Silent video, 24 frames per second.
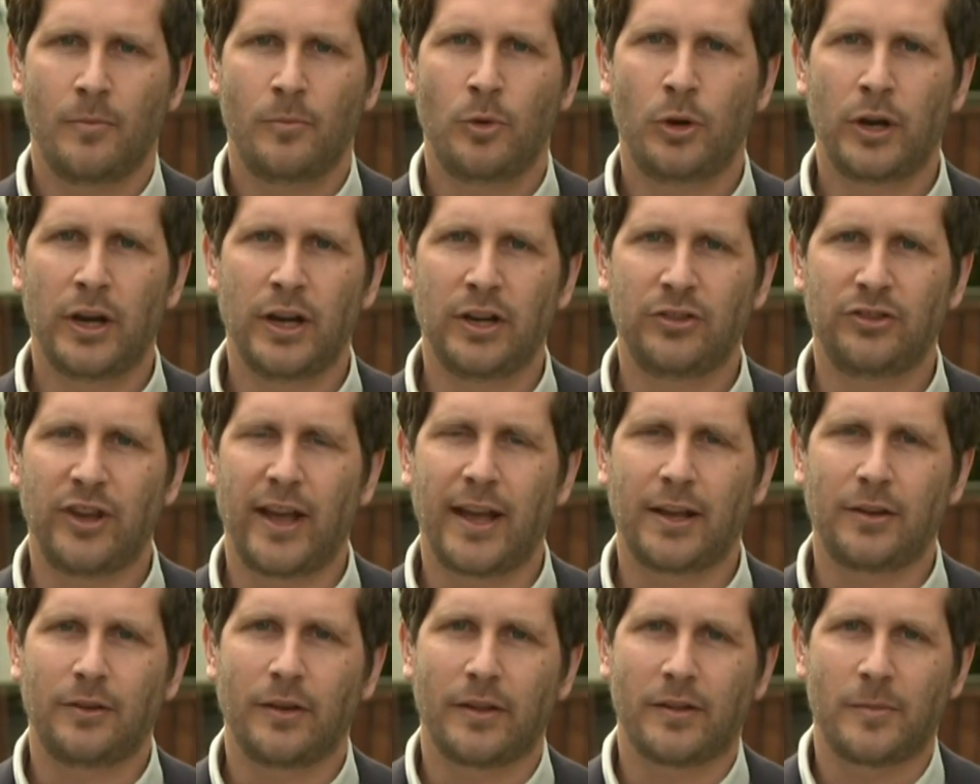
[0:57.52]
Morning,
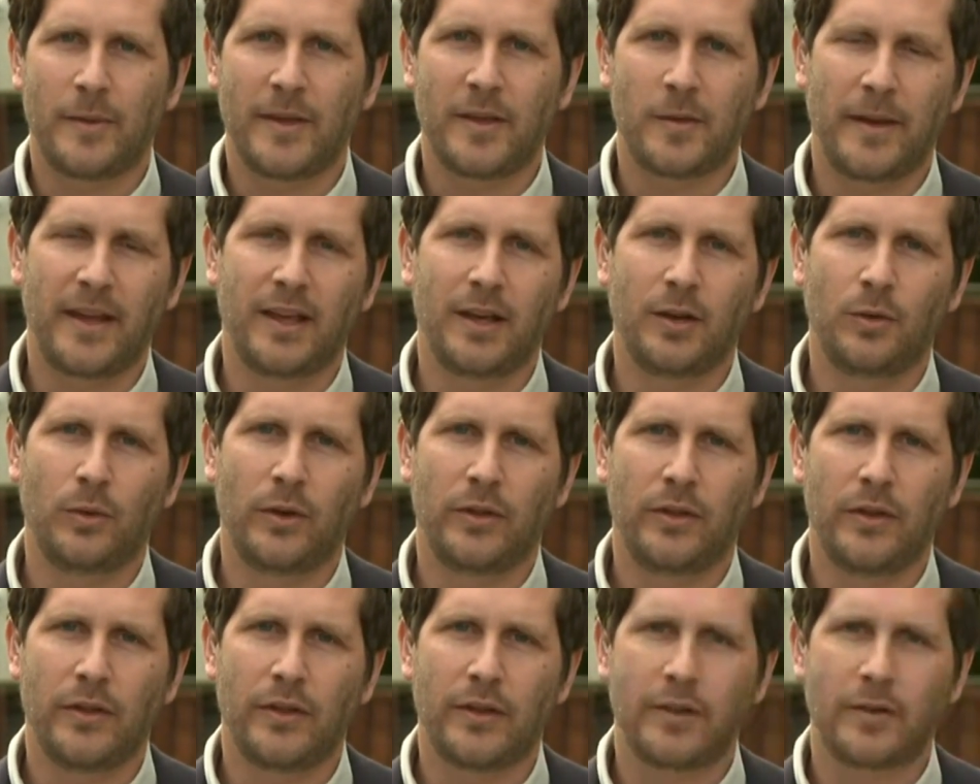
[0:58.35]
Jack, nice to be speaking
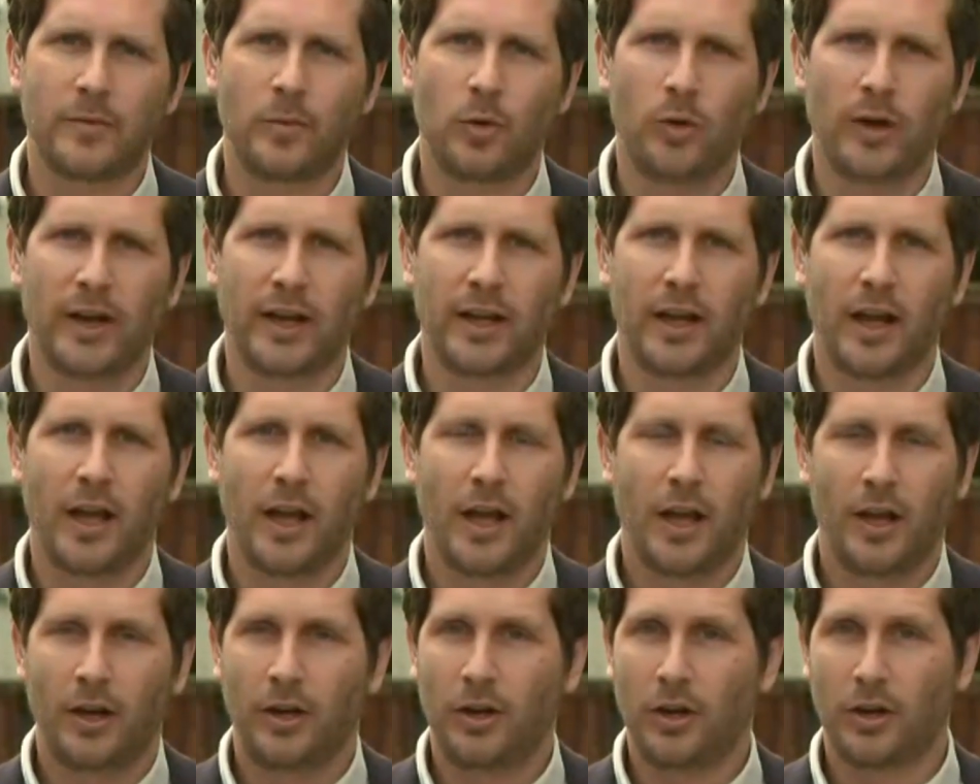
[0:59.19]
with you this morning.
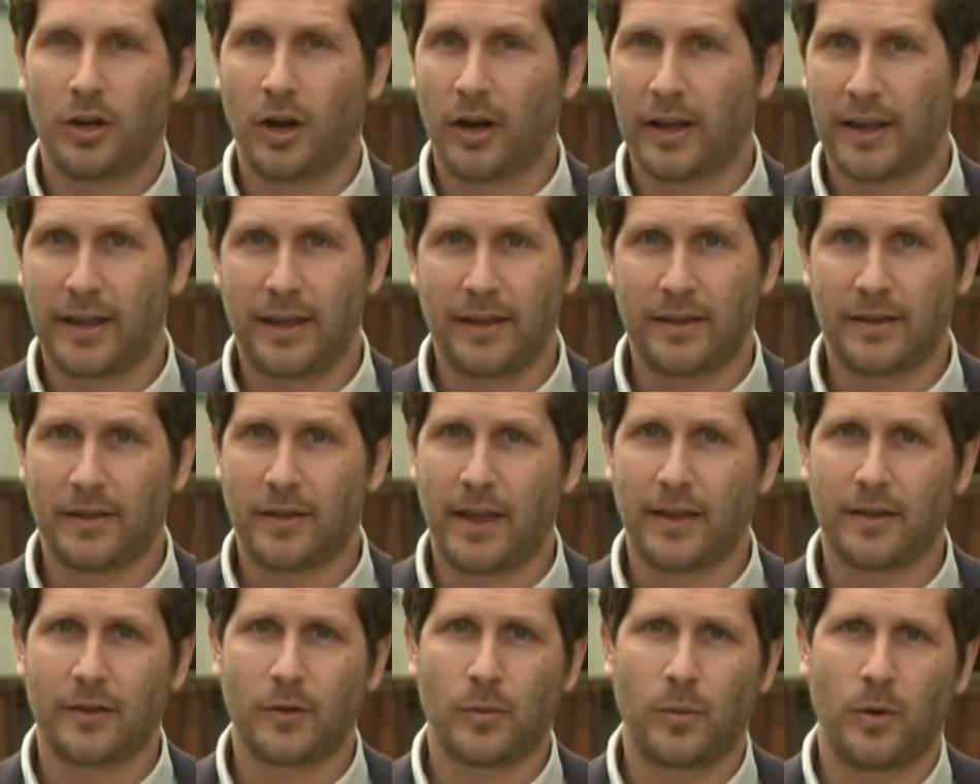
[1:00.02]
Look, I guess
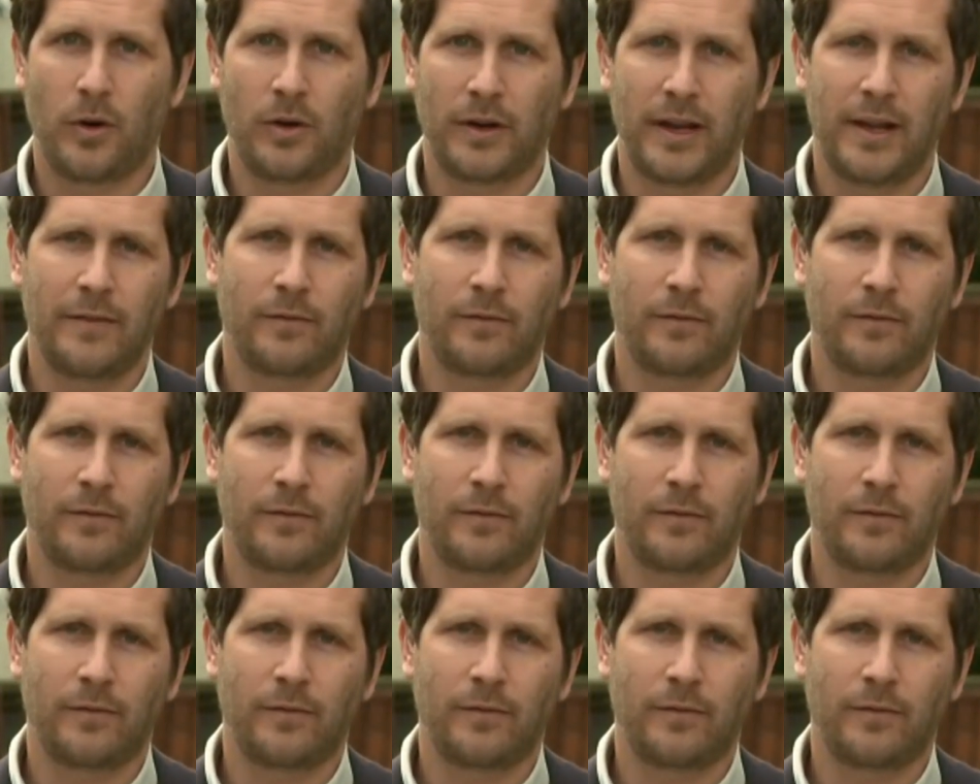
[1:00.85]
that's what